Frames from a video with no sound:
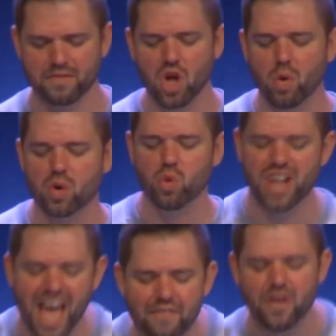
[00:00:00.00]
No one
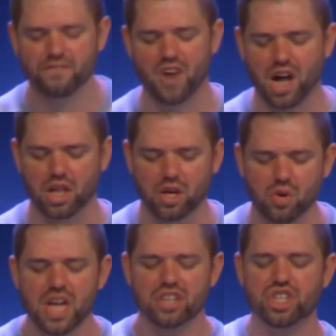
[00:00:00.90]
would ever follow
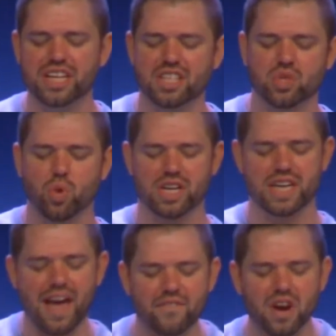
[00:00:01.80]
you. Jesus would
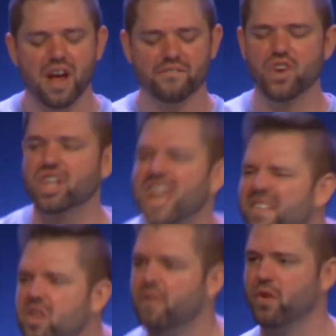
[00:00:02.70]
never
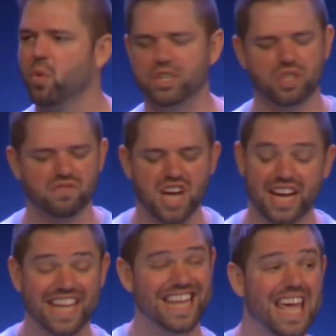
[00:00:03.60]
forgive you for what you've
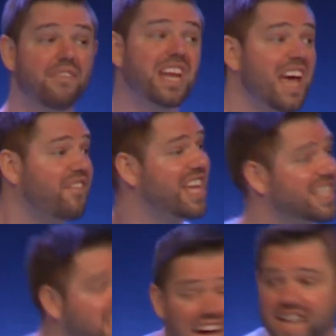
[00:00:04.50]
done. And even if he
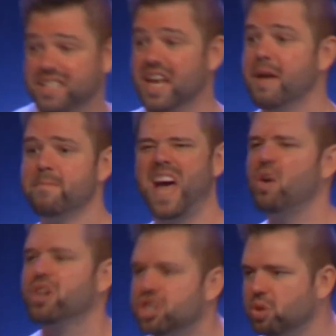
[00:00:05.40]
does,
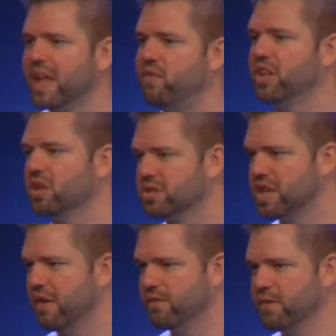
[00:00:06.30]
how could you live with
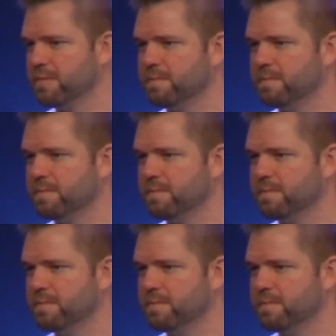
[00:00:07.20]
yourself?"